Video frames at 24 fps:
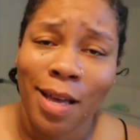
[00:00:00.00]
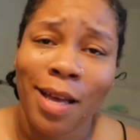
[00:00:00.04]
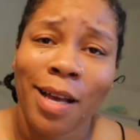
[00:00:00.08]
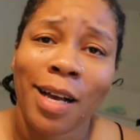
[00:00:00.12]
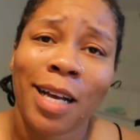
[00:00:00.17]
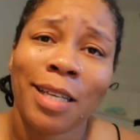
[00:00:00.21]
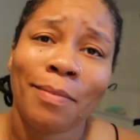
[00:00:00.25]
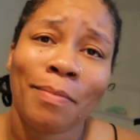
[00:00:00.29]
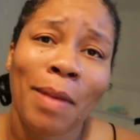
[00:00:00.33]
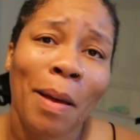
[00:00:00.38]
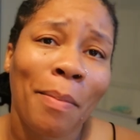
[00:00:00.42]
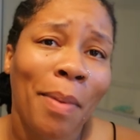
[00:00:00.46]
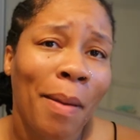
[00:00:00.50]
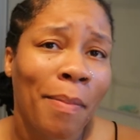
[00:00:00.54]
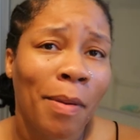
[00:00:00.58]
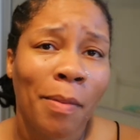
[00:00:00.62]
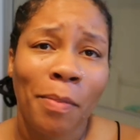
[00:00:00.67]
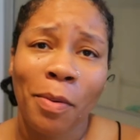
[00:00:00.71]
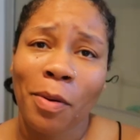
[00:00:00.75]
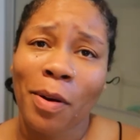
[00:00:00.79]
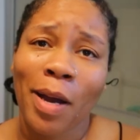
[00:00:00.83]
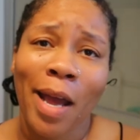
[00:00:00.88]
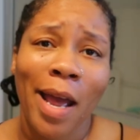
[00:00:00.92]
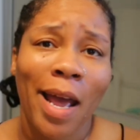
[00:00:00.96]
because my baby
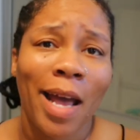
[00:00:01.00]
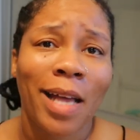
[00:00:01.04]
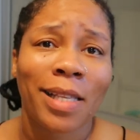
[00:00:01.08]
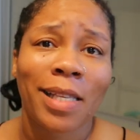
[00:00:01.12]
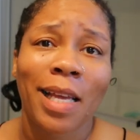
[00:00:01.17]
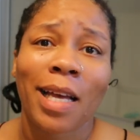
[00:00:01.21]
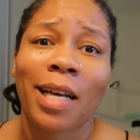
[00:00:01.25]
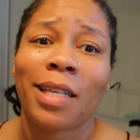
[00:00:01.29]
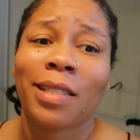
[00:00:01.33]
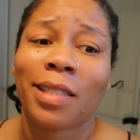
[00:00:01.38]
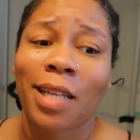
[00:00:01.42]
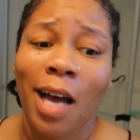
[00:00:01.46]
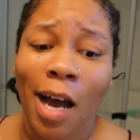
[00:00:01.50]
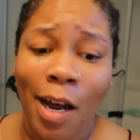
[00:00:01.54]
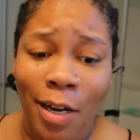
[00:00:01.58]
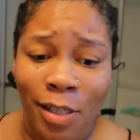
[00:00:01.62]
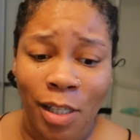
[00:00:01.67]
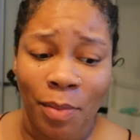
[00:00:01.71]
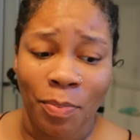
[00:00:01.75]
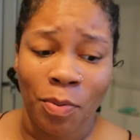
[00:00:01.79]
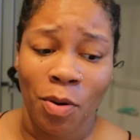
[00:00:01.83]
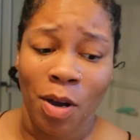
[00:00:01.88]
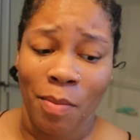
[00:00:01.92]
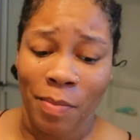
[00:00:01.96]
boy has a
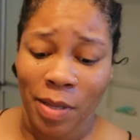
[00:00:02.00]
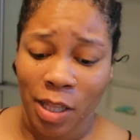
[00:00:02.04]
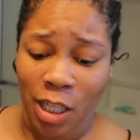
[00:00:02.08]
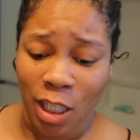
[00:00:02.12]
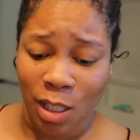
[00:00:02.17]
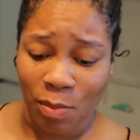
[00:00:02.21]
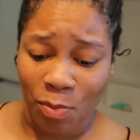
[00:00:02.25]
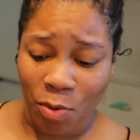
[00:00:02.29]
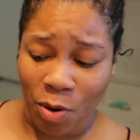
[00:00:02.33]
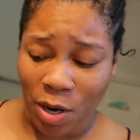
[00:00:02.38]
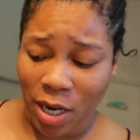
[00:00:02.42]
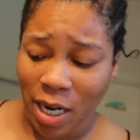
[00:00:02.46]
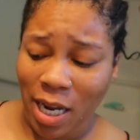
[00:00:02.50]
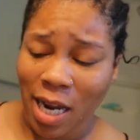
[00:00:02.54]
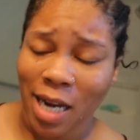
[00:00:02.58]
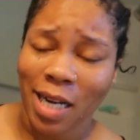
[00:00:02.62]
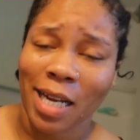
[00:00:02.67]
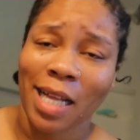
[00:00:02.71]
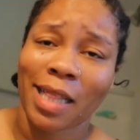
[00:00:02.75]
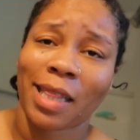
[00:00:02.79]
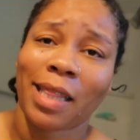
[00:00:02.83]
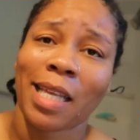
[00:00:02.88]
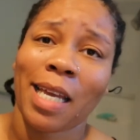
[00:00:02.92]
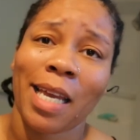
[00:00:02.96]
doctor's appointment this morning and
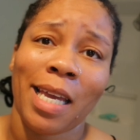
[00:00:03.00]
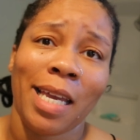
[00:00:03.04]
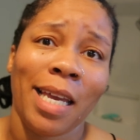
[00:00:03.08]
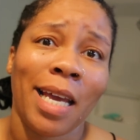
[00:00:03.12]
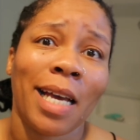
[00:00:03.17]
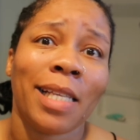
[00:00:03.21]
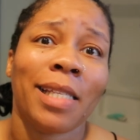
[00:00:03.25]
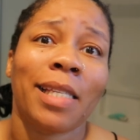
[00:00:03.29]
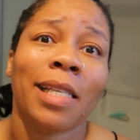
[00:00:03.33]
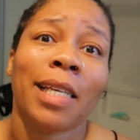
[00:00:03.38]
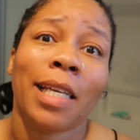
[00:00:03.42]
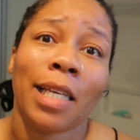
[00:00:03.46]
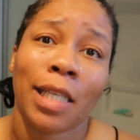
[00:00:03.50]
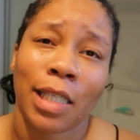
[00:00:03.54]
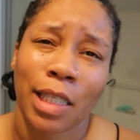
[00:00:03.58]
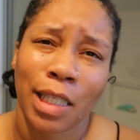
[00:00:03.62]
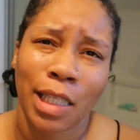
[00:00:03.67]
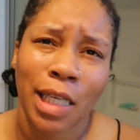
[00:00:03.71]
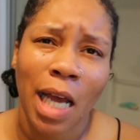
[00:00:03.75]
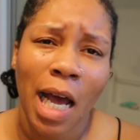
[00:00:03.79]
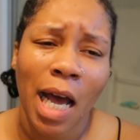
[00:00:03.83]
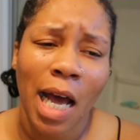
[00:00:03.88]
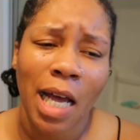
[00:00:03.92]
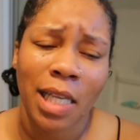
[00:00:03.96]
I think he has to get
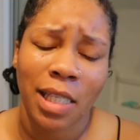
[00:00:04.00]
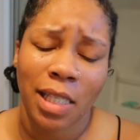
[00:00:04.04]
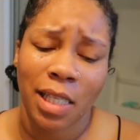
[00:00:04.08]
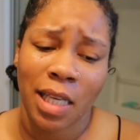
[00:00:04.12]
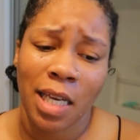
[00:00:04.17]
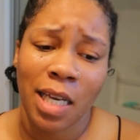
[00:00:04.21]
shots.